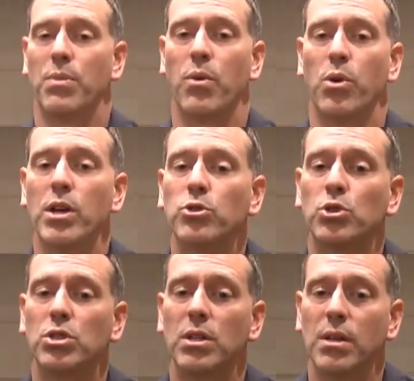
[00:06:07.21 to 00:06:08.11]
They were
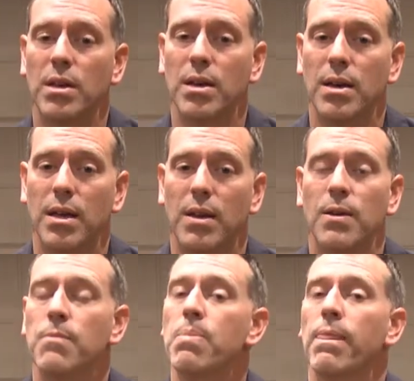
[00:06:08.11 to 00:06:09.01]
interested in
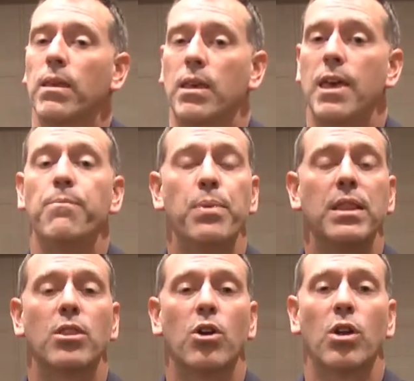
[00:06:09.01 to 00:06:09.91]

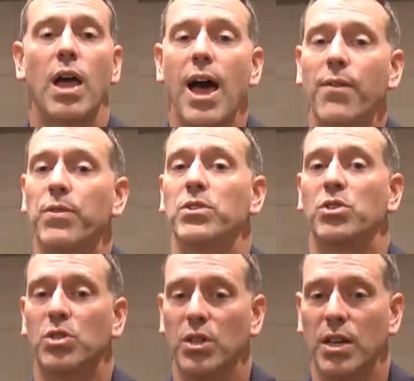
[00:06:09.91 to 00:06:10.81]
keeping their life
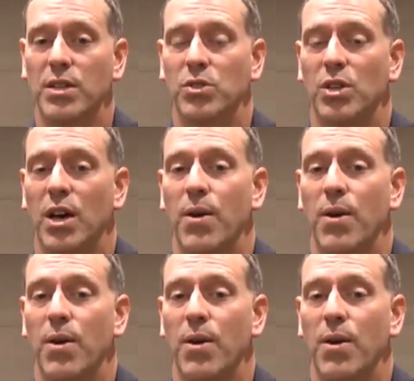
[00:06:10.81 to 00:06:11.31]
as